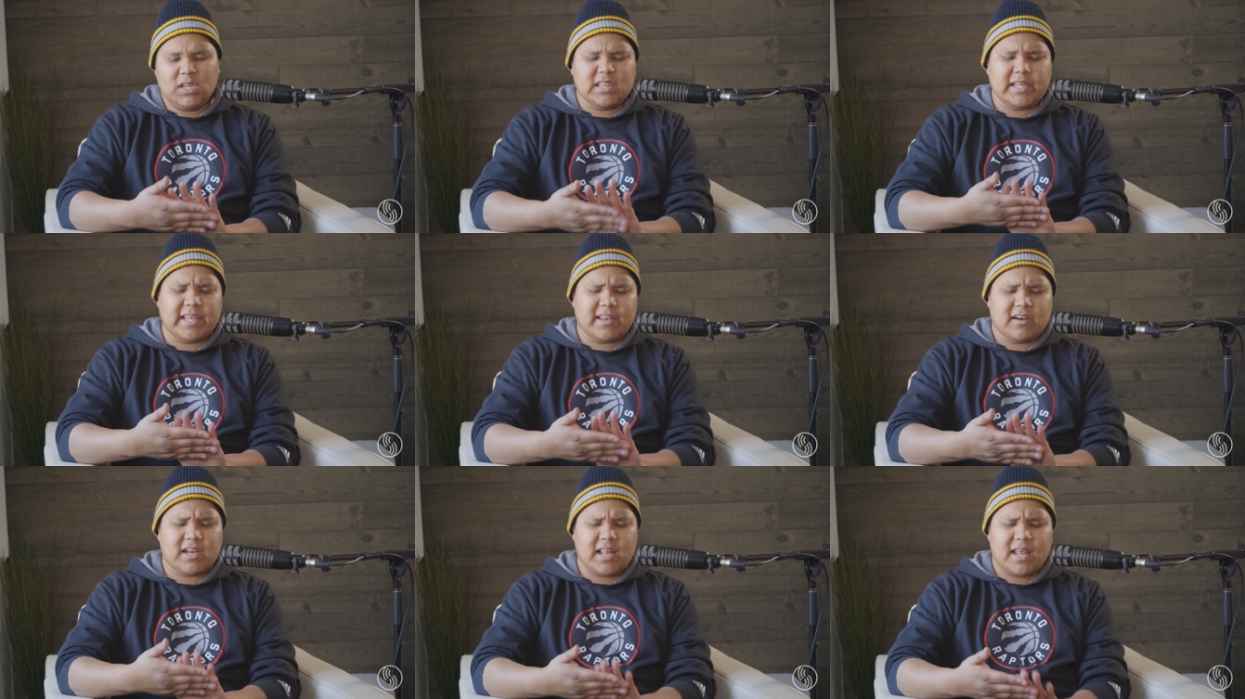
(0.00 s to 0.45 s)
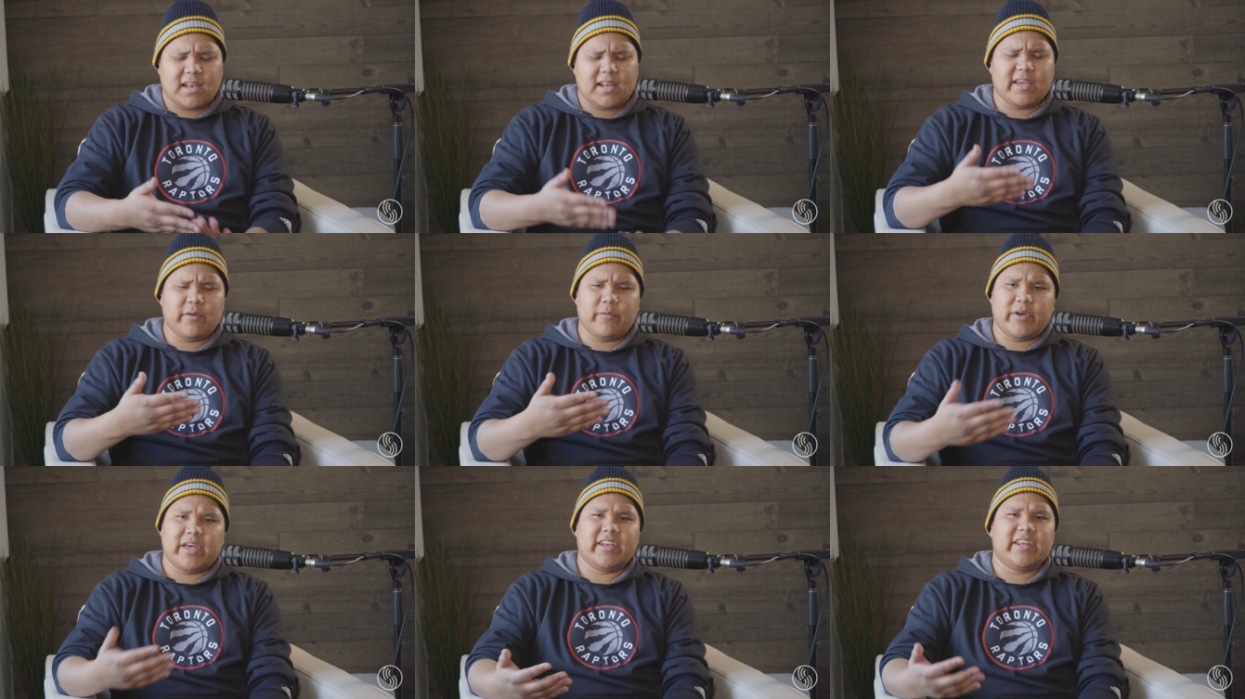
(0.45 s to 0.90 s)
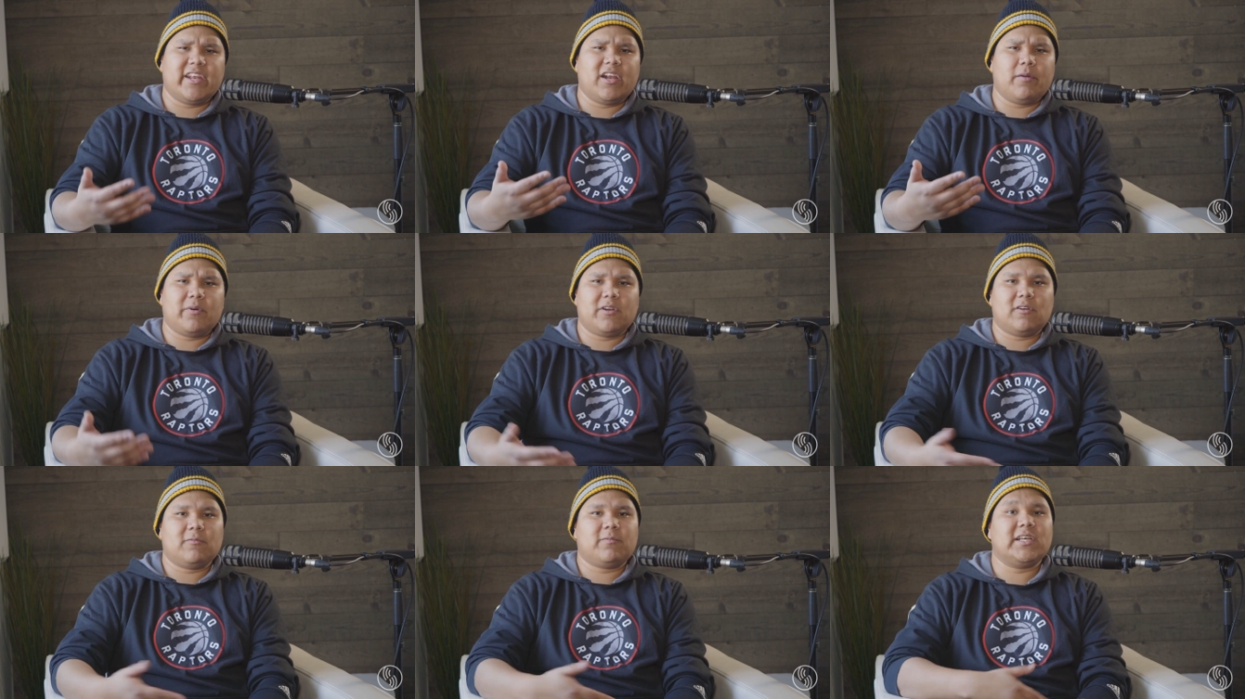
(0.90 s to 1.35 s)
Later that night, we ended
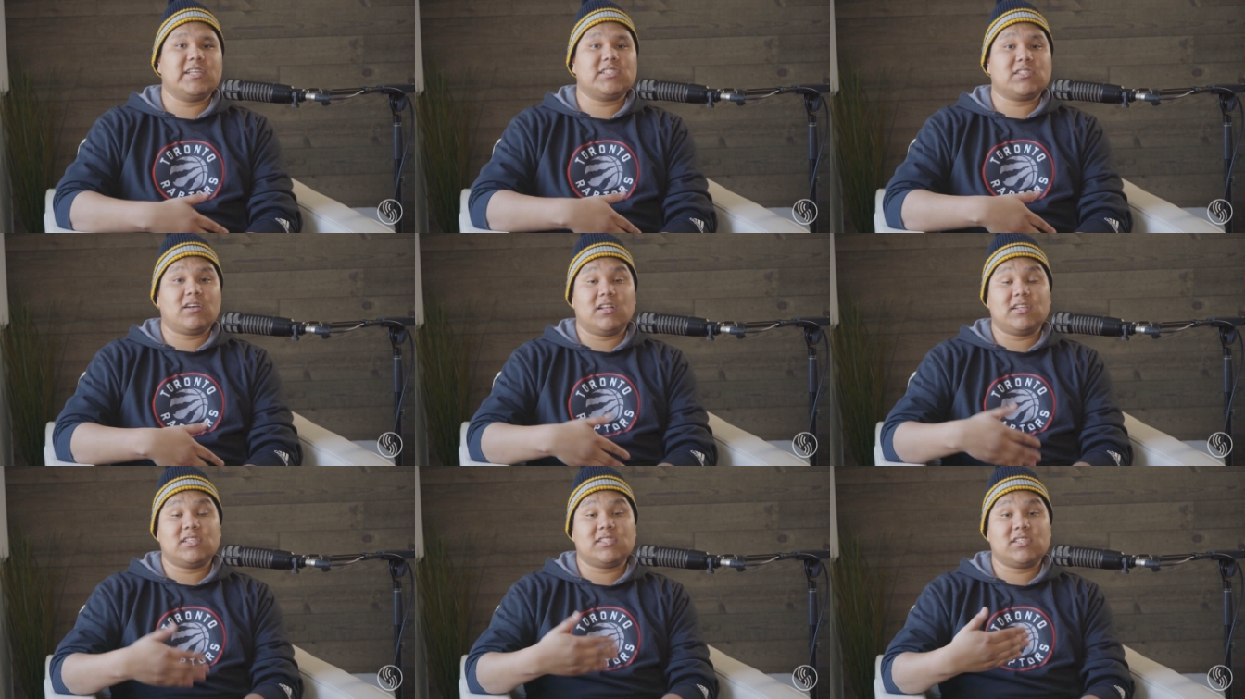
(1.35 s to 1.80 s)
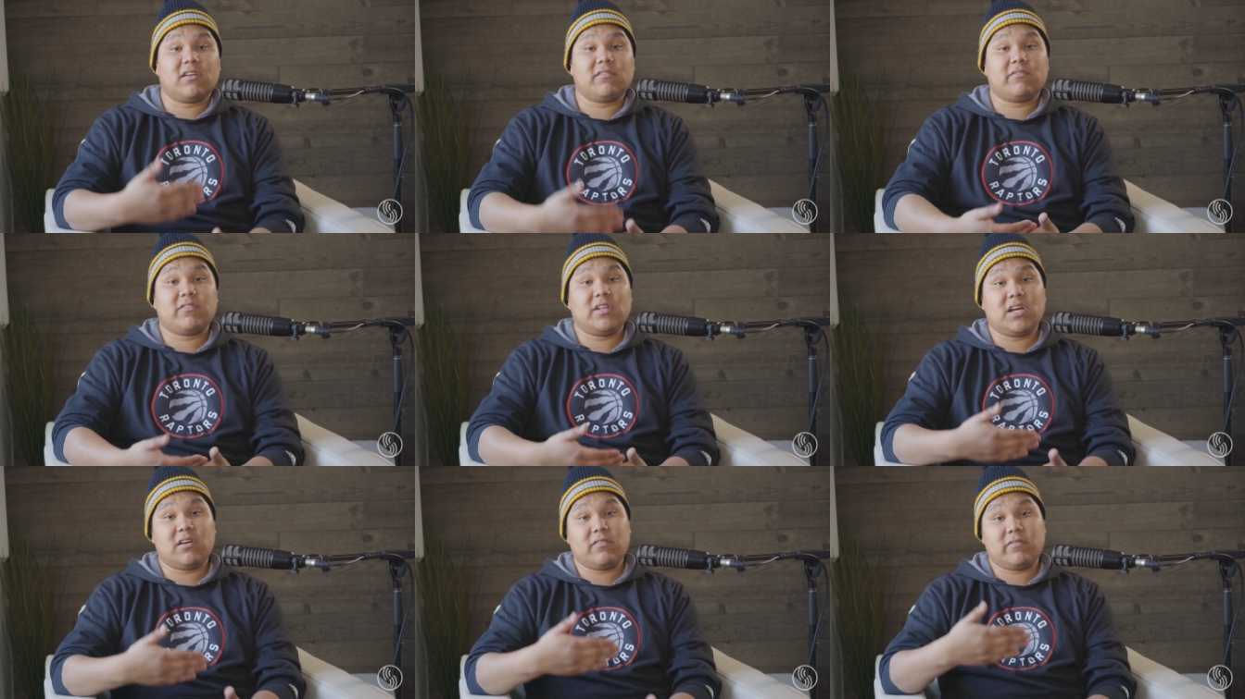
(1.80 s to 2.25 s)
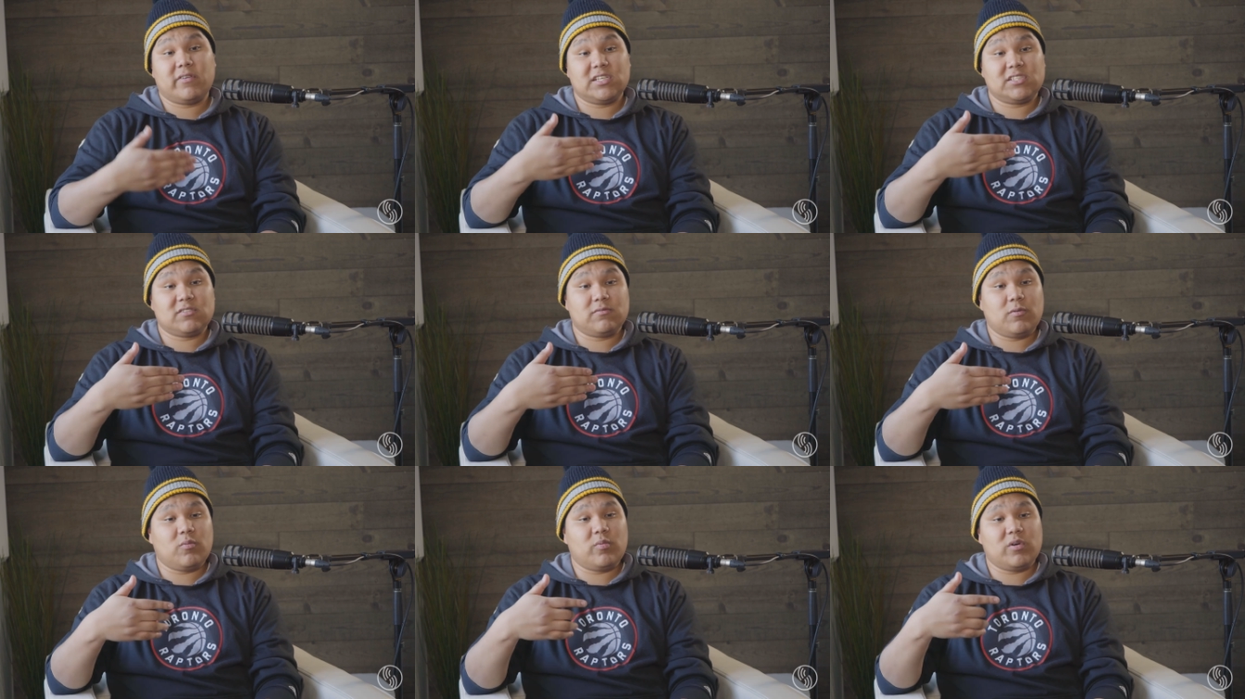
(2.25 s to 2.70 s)
up at a place called the Sunflower
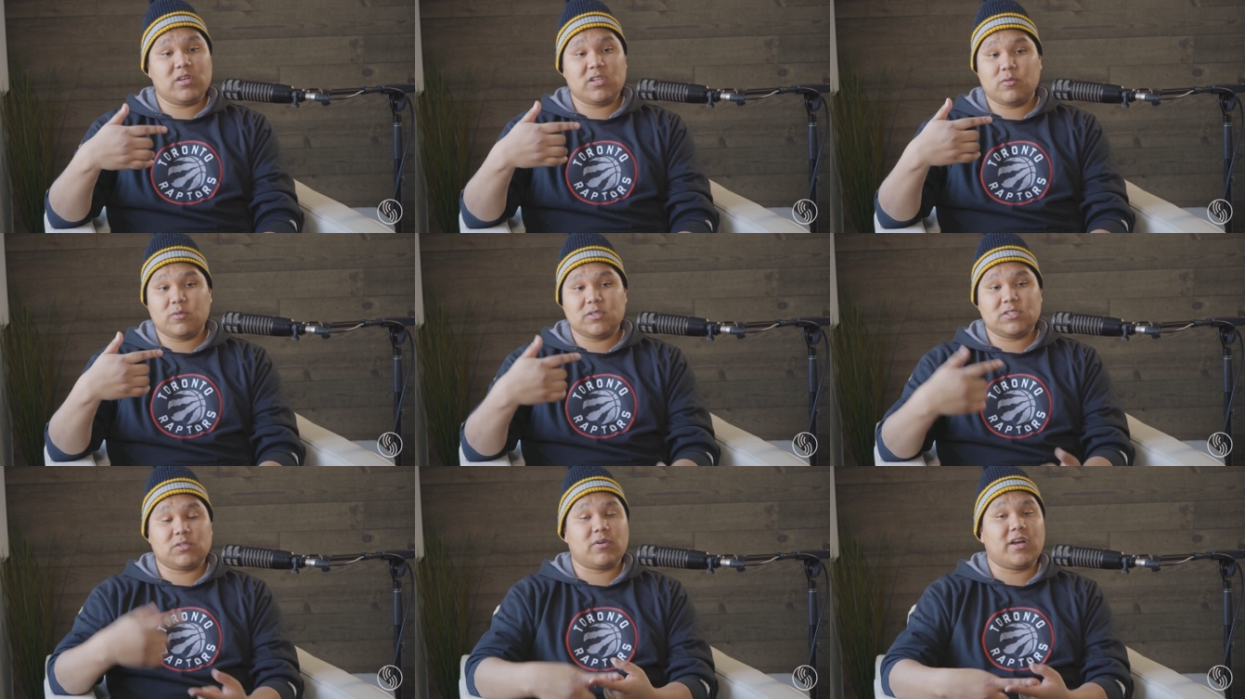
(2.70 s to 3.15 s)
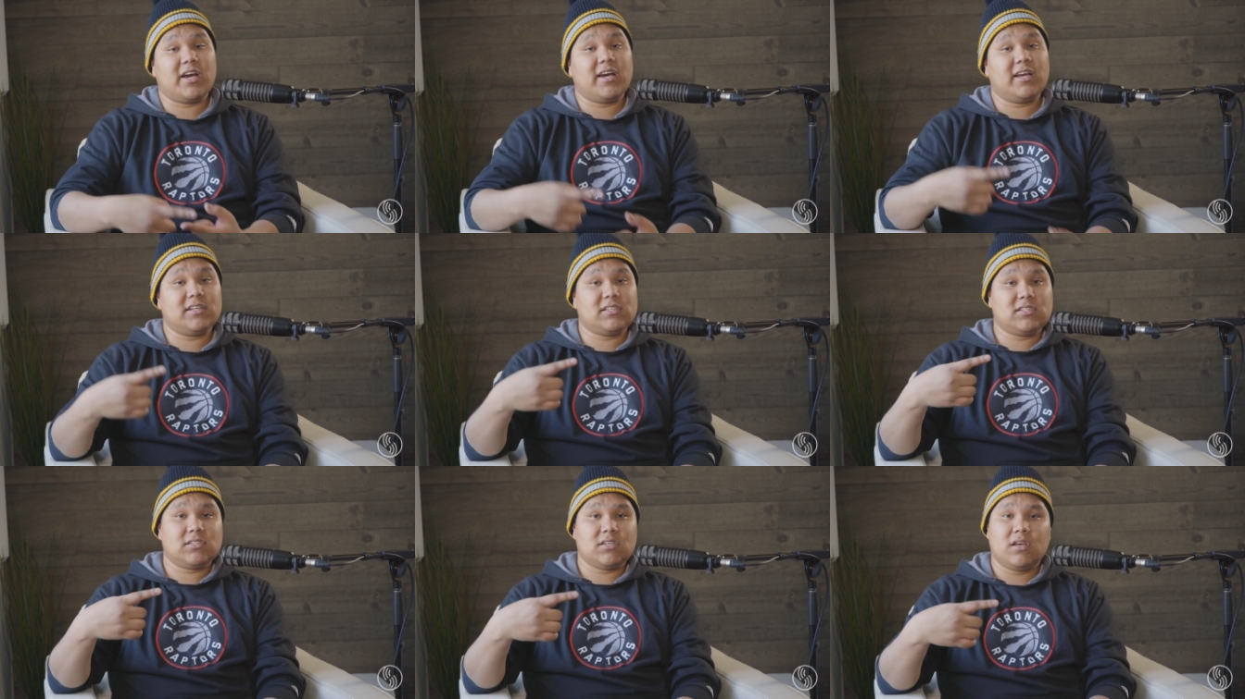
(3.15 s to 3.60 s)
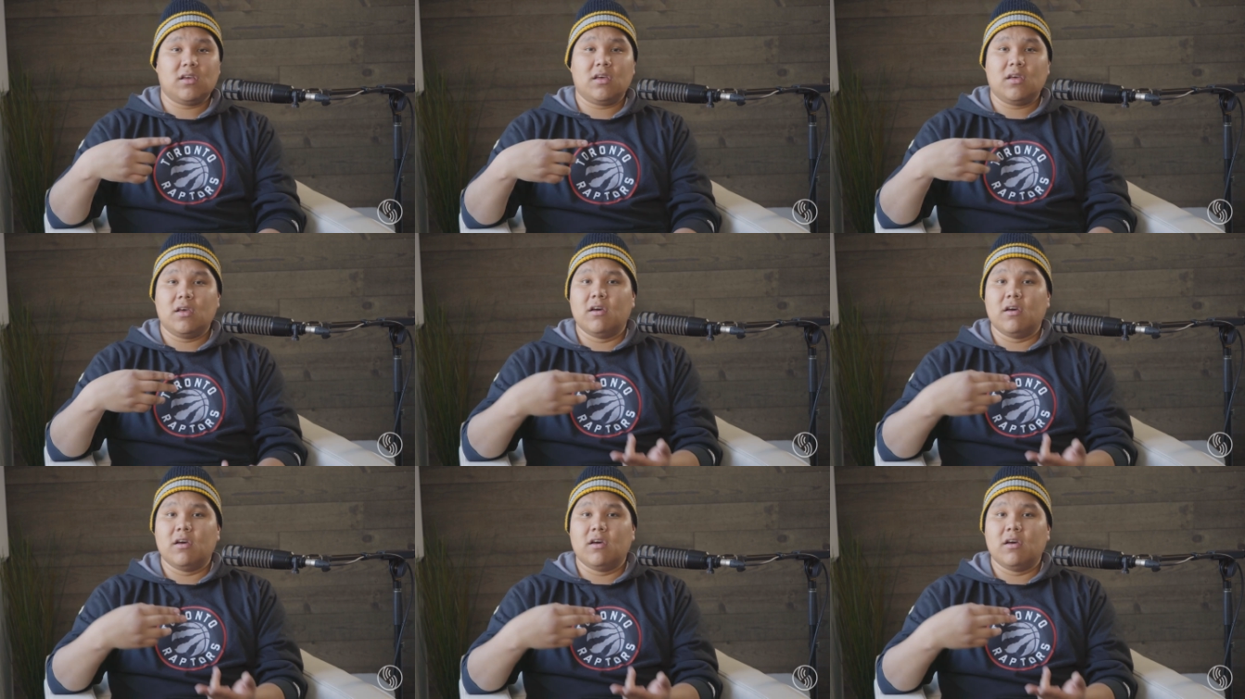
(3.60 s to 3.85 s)
Festival, where there was rides,